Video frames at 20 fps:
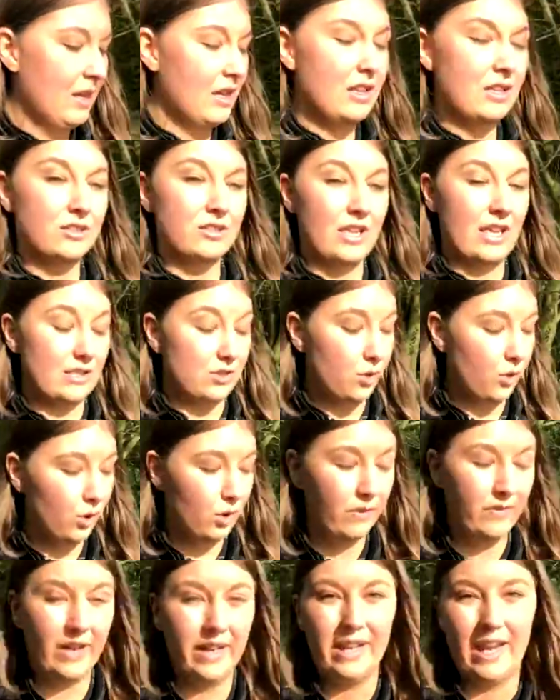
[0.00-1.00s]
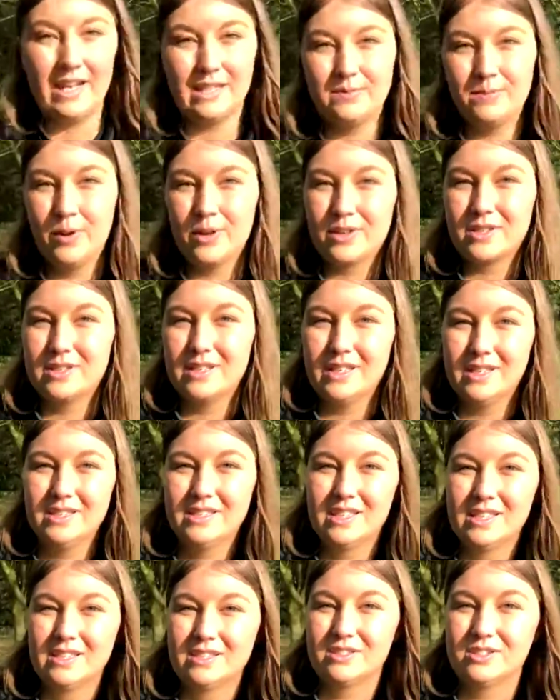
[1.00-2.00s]
So that's all of our nest
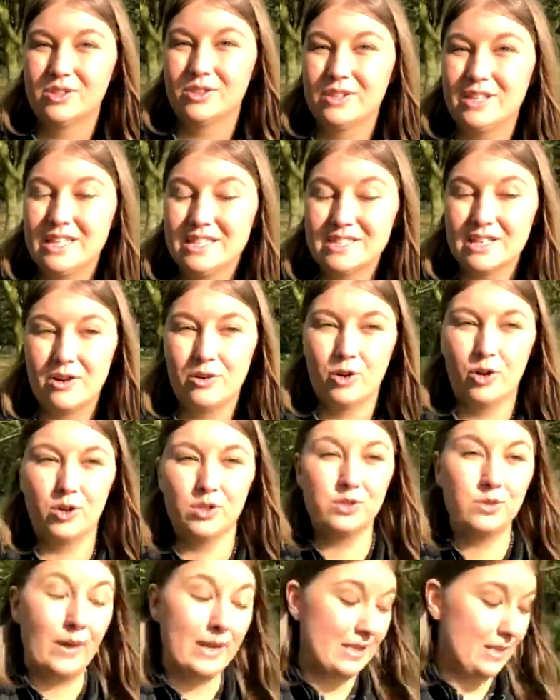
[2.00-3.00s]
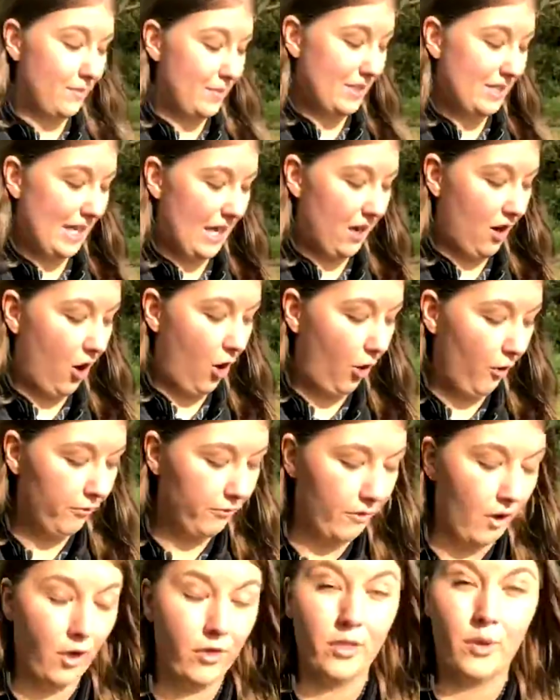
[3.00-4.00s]
boxes. So these are all 20% off
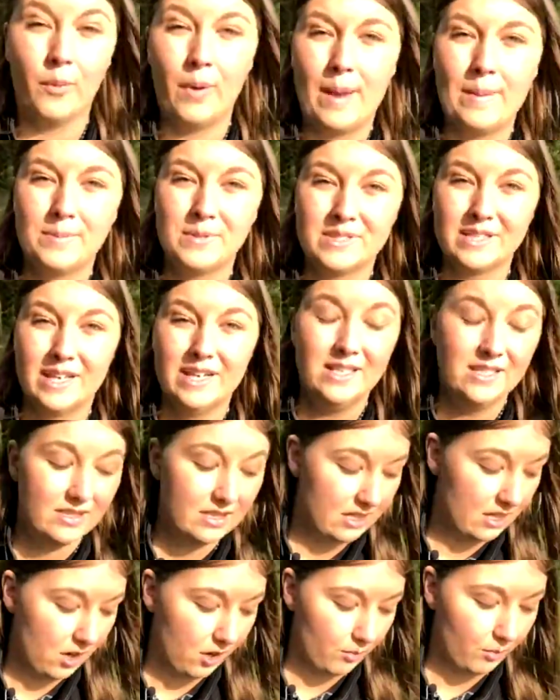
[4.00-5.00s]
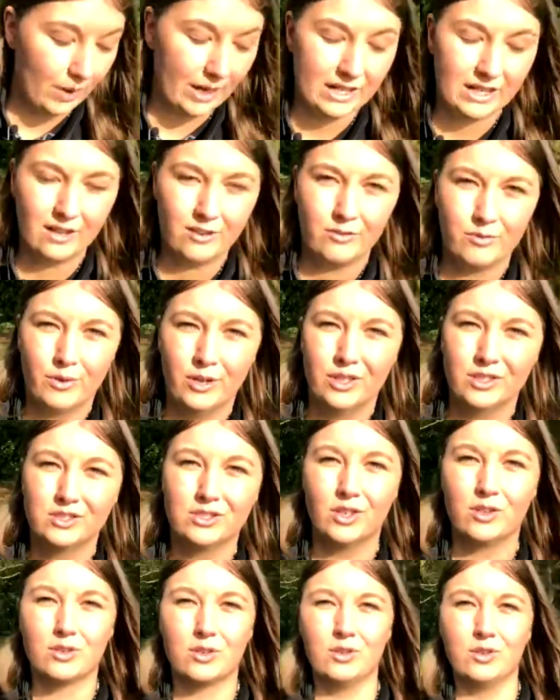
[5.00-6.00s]
on the website on
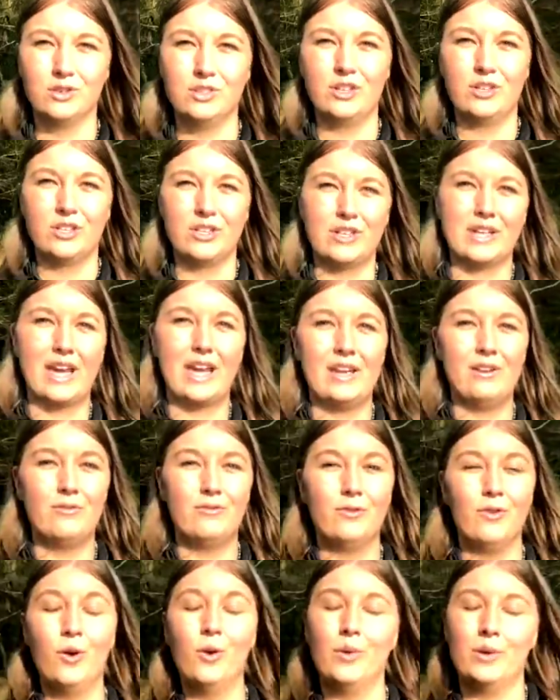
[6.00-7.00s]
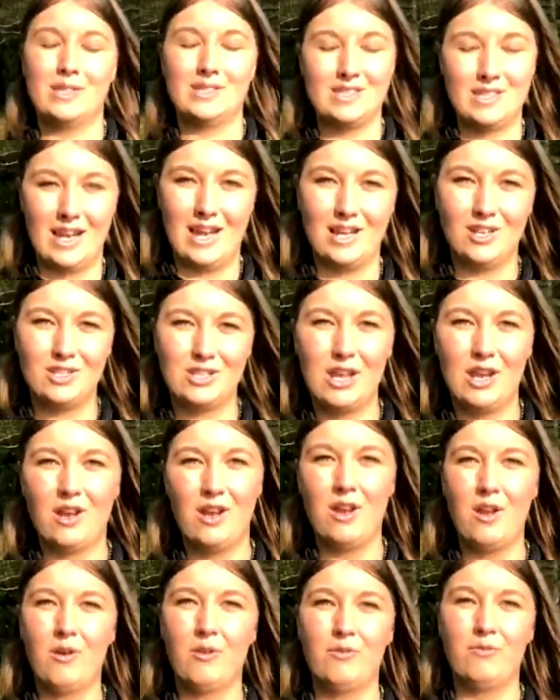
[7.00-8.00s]

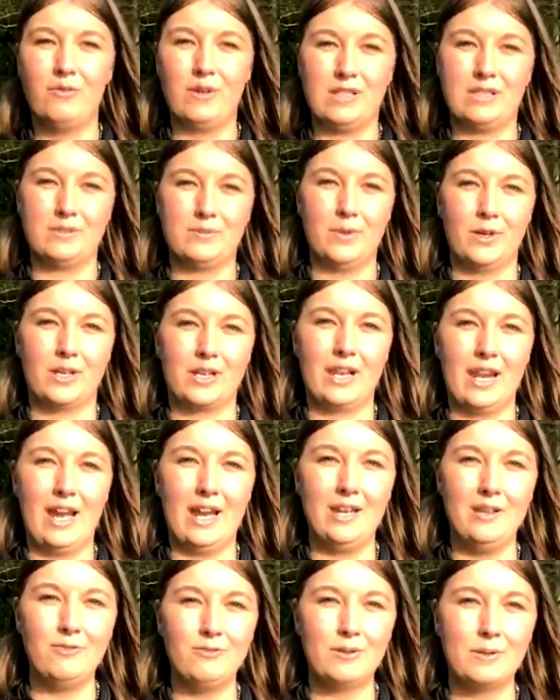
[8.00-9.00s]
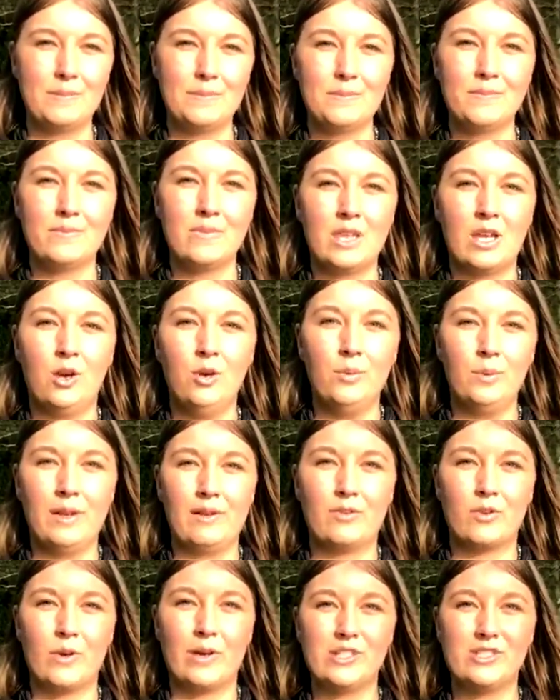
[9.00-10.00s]
wildlifeworld.co.uk/Facebook Live. Oh, we have
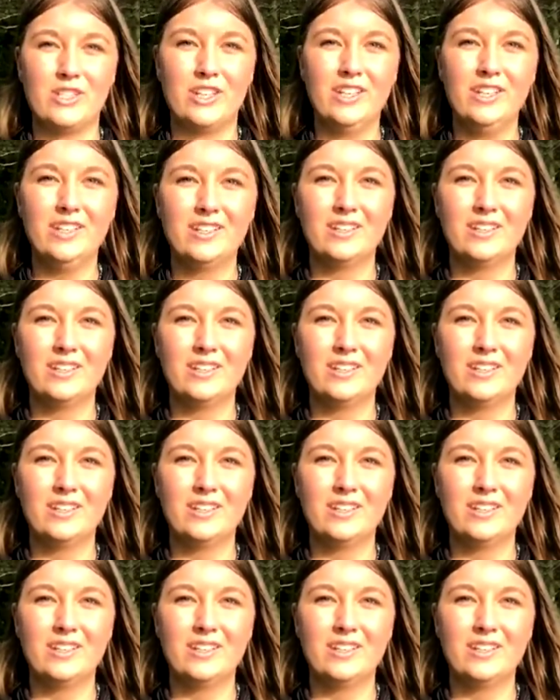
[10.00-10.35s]
a question.